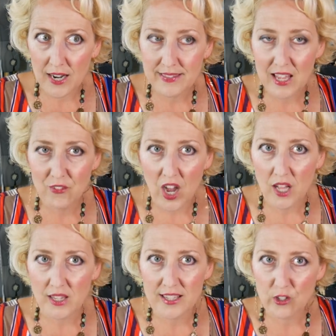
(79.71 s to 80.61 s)
and they've
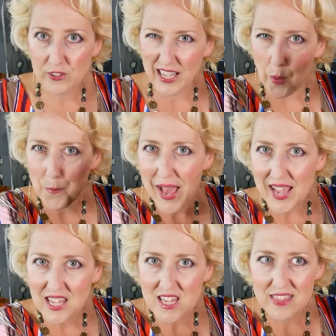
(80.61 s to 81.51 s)
got like, they're in like a
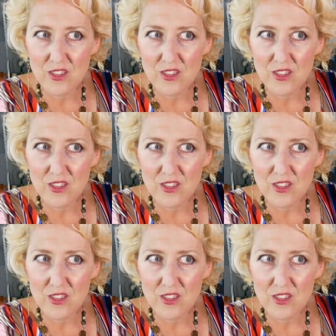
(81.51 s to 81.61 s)
baggie,